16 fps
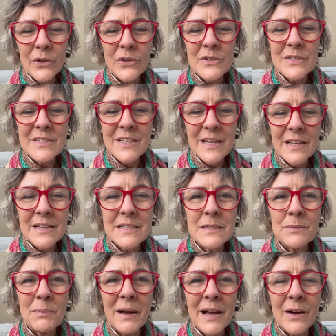you'll see this
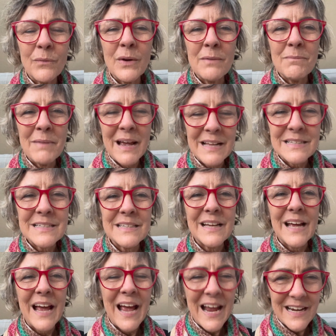part where maths
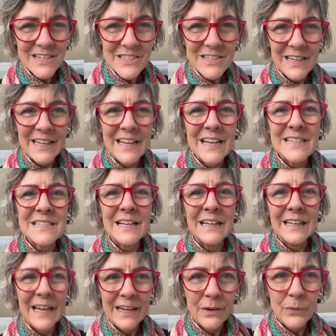actually is a
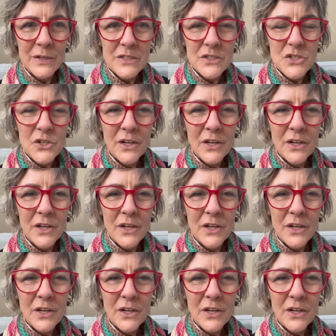language.